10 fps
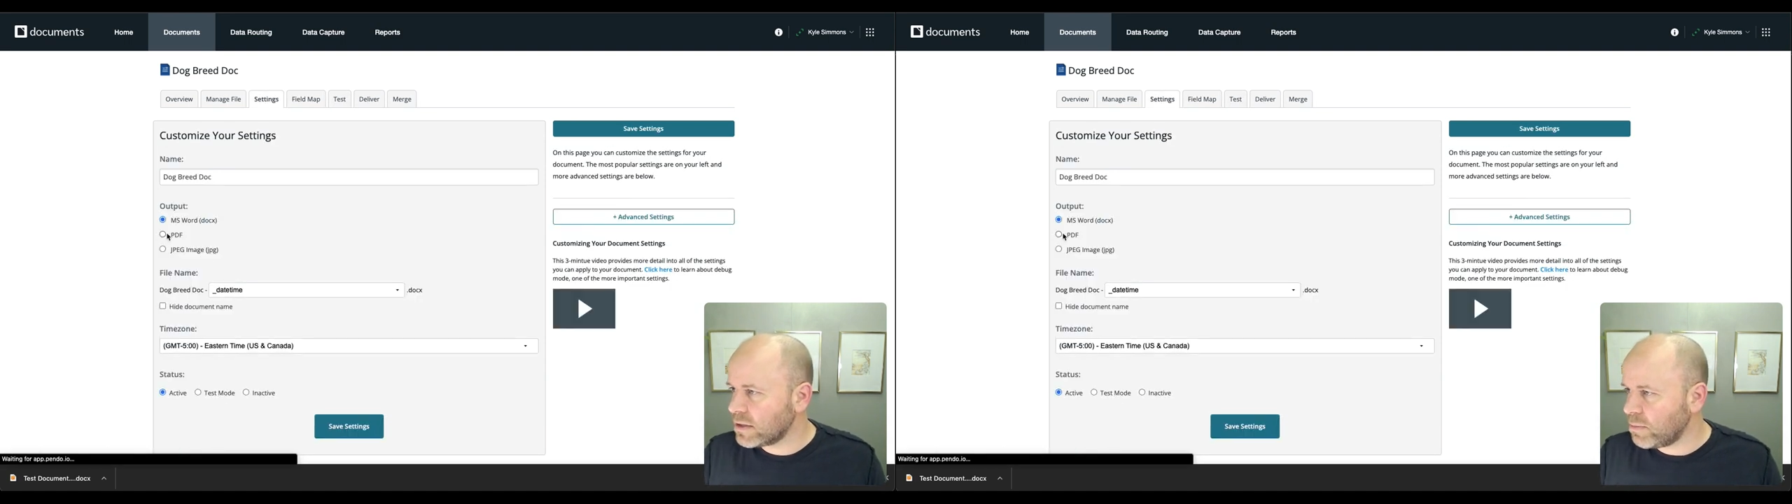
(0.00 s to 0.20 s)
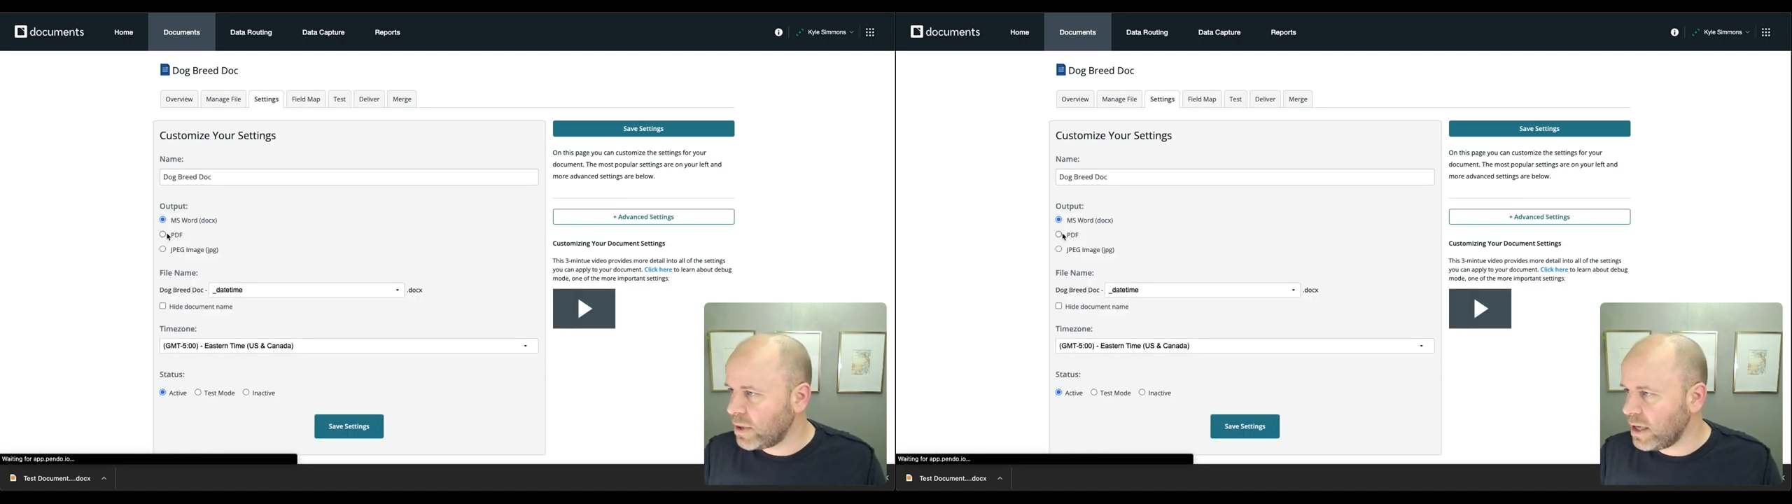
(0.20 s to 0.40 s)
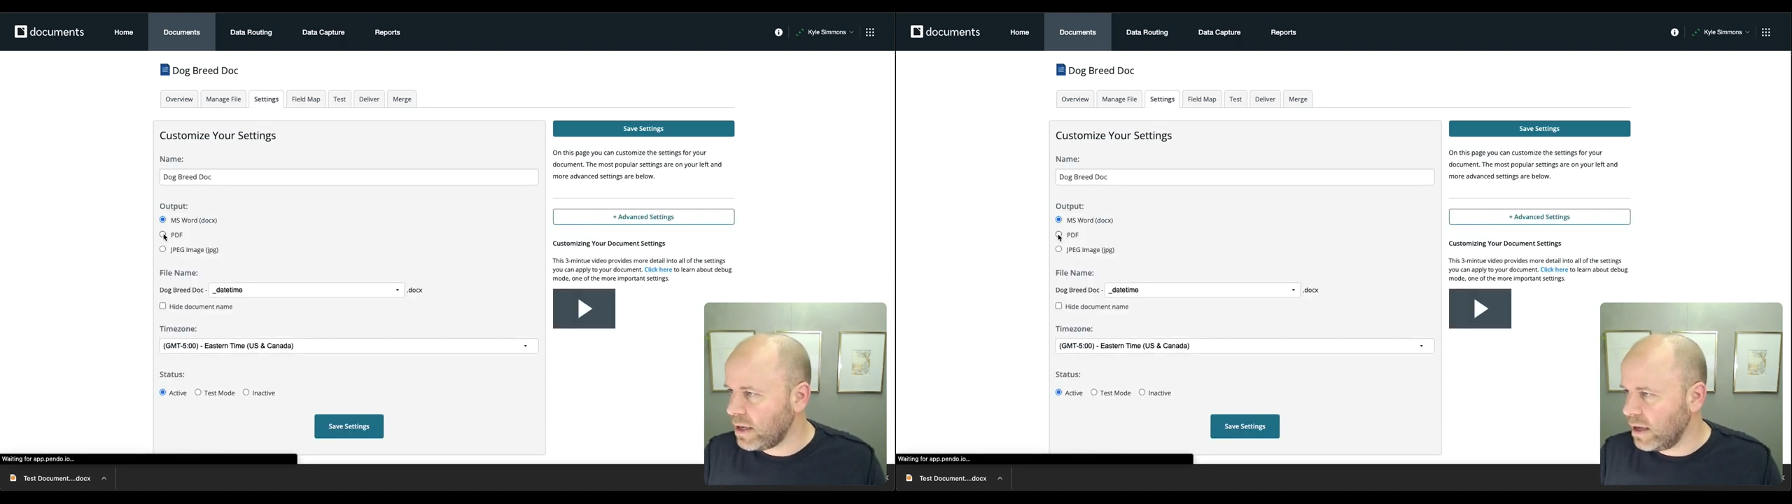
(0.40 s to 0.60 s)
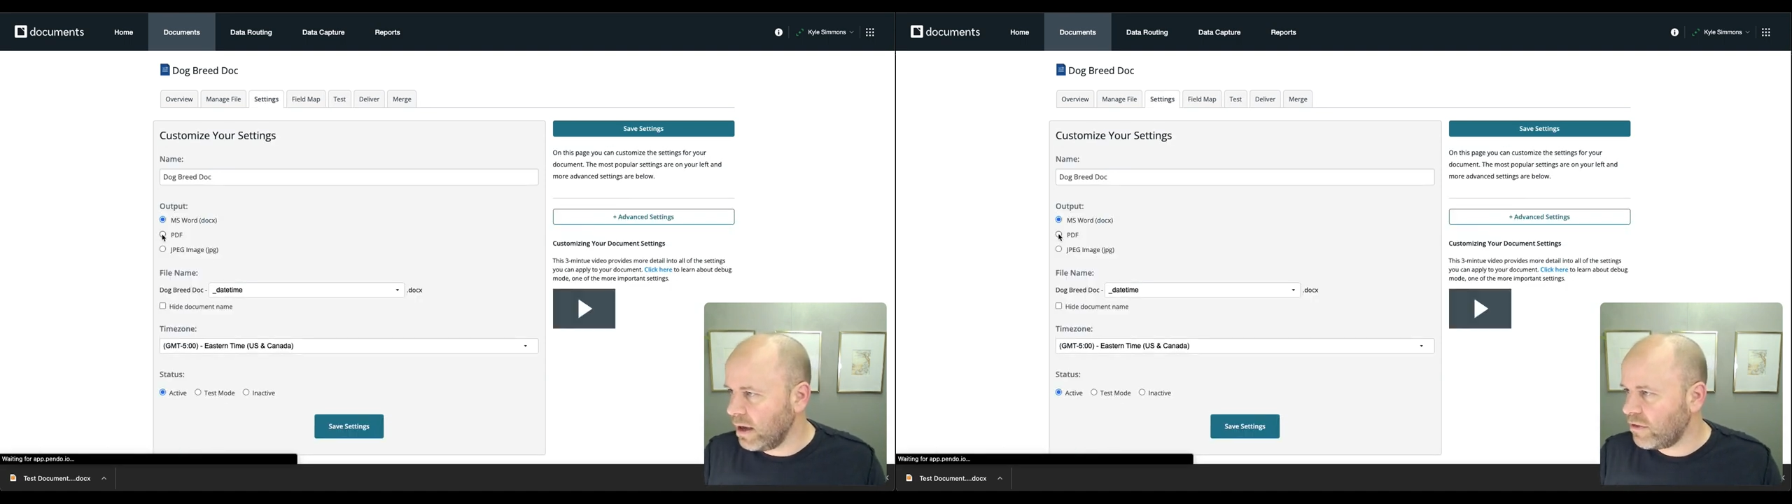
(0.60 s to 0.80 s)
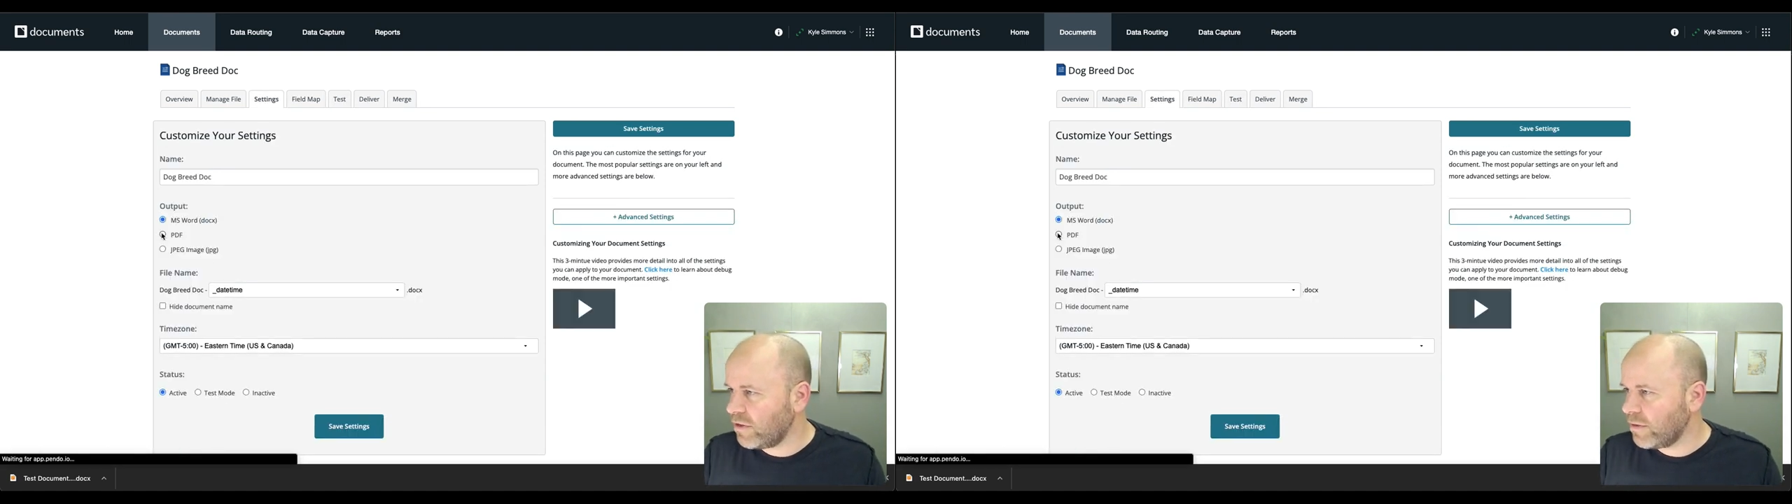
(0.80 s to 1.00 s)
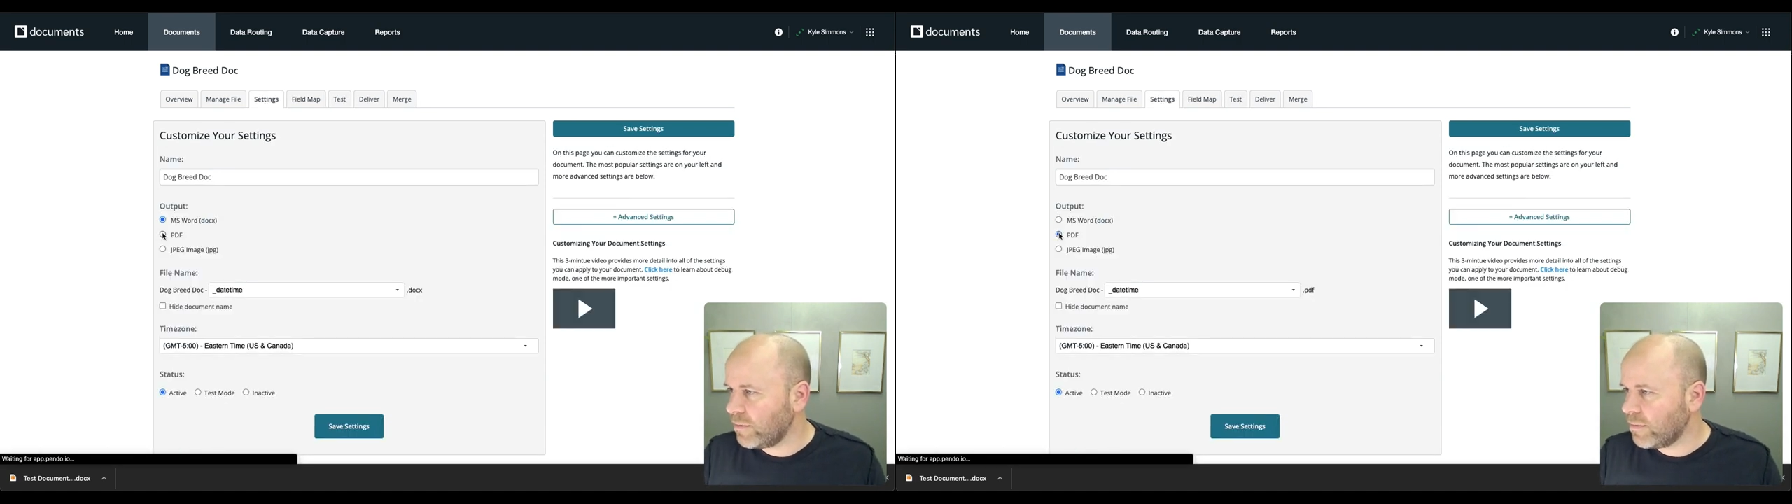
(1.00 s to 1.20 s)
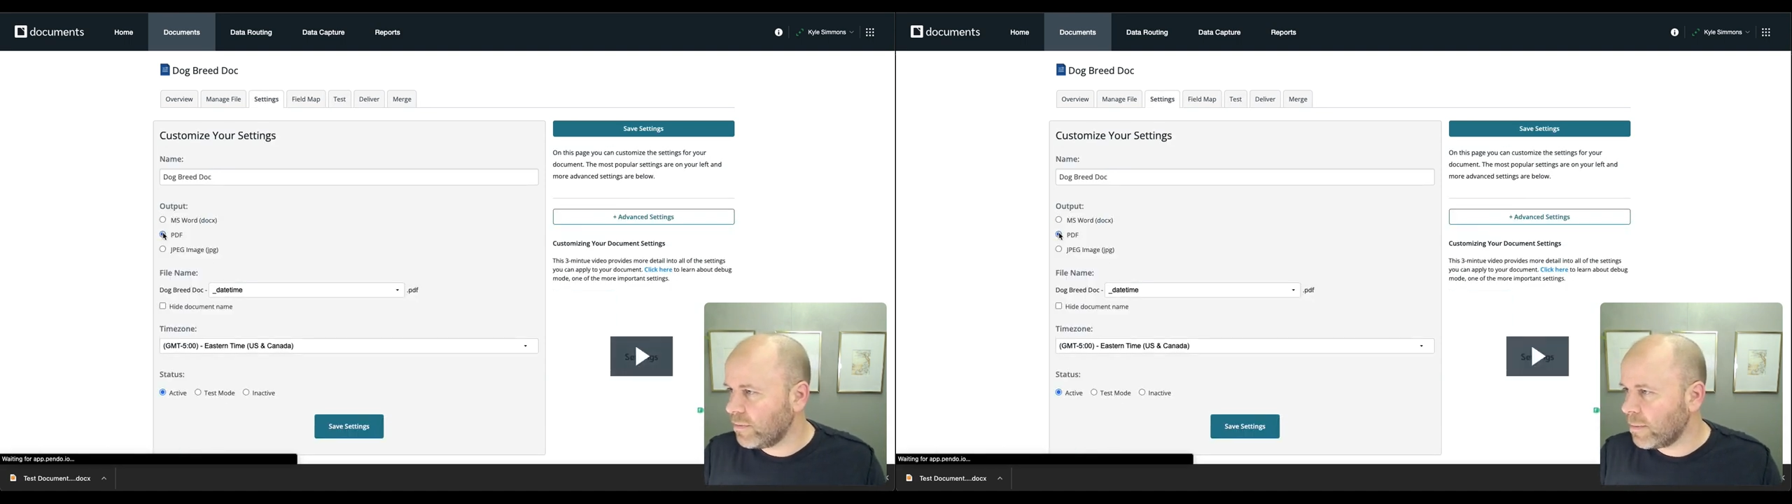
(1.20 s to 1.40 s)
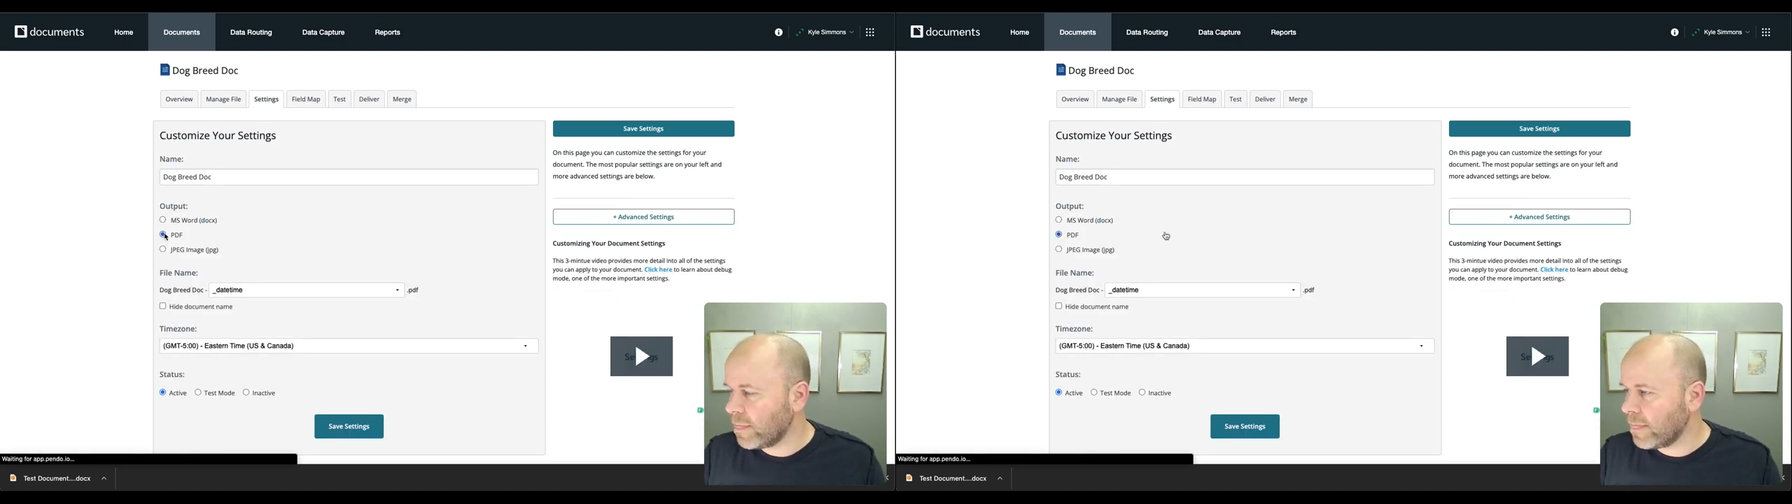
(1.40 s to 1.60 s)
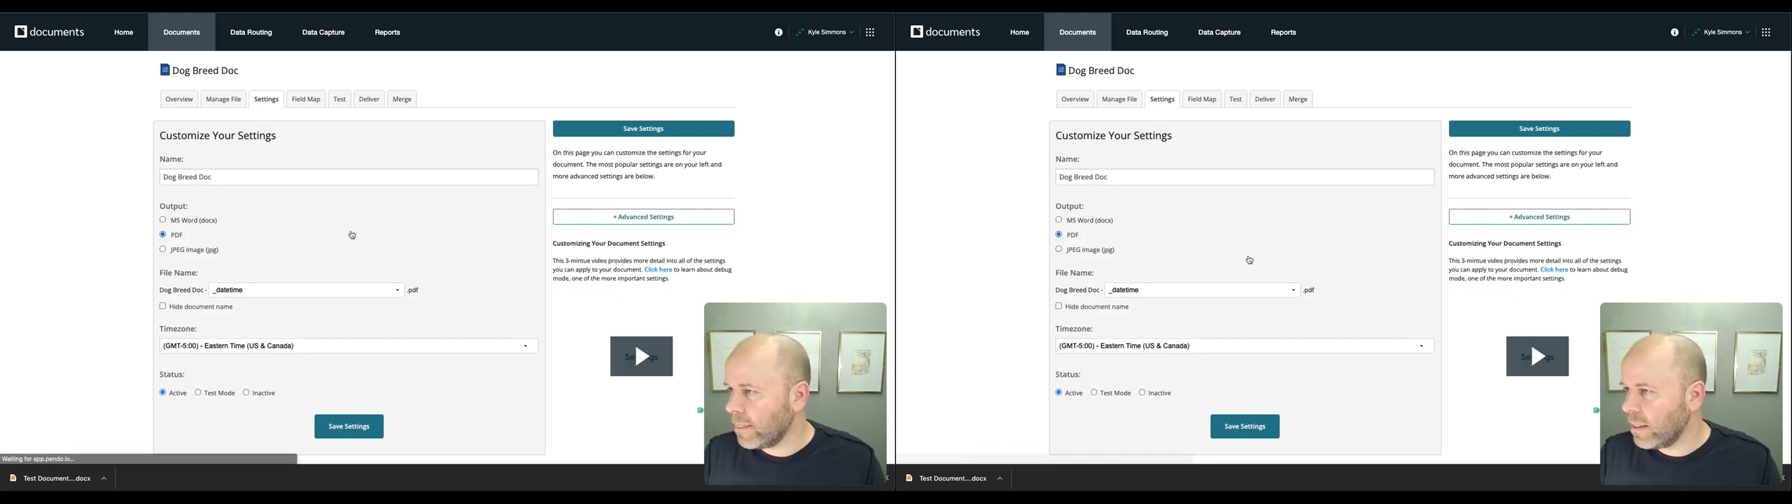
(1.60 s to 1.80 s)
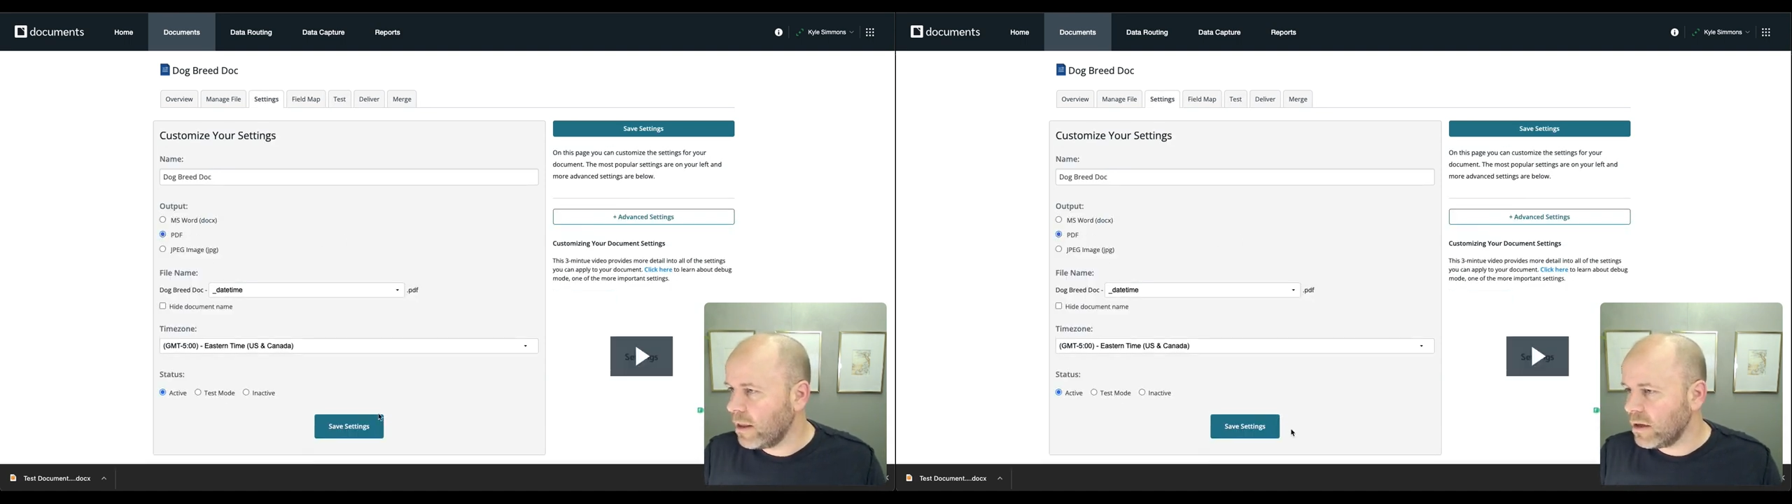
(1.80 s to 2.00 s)
PDF
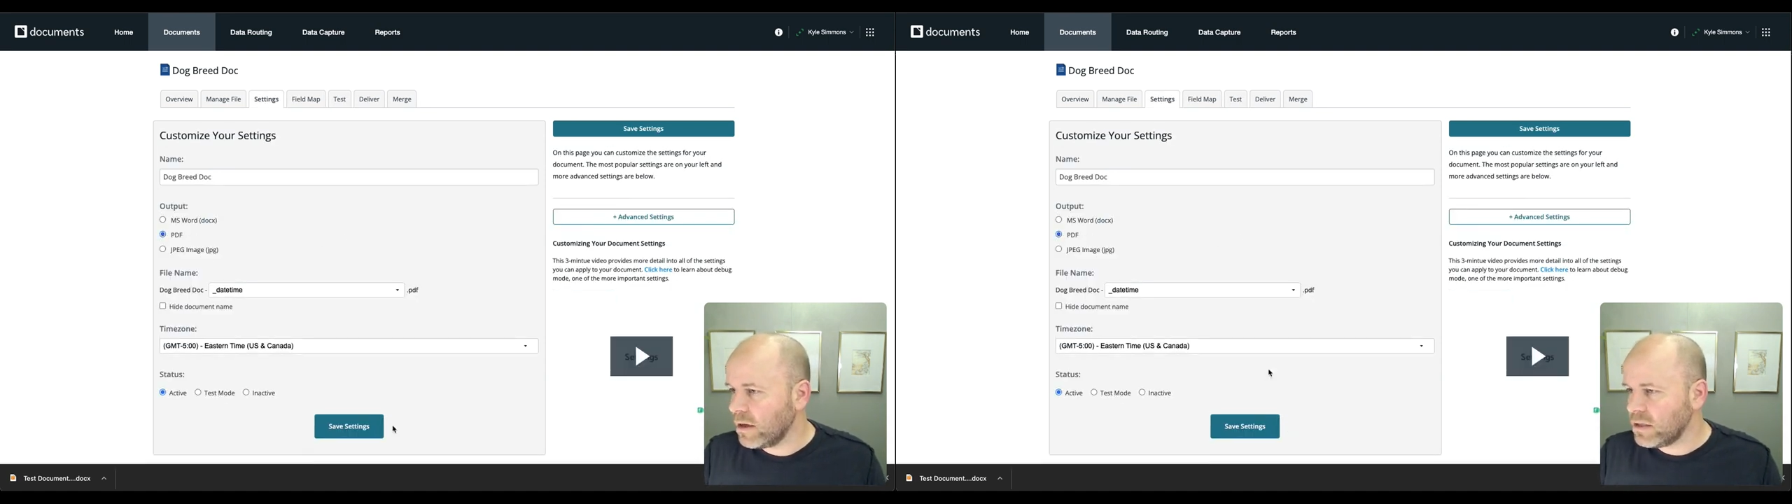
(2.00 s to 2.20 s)
because I